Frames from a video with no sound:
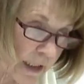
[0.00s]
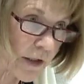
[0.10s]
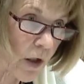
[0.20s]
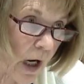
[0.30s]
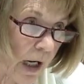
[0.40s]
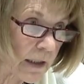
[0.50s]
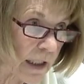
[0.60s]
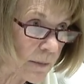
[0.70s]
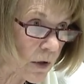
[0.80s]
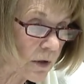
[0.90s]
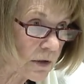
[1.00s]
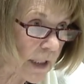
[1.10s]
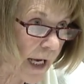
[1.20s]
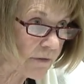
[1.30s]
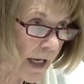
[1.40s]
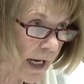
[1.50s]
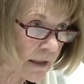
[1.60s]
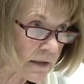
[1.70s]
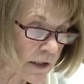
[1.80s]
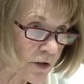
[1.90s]
they are unable to have
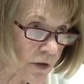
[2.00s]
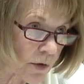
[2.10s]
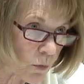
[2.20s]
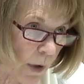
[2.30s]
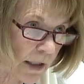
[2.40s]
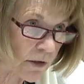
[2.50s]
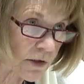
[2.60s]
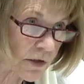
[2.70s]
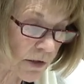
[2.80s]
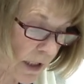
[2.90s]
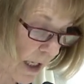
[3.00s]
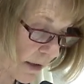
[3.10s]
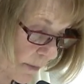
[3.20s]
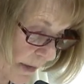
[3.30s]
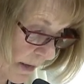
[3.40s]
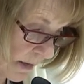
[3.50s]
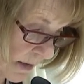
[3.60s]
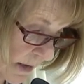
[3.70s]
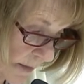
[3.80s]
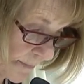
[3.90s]
access to the records to document
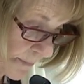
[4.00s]
this.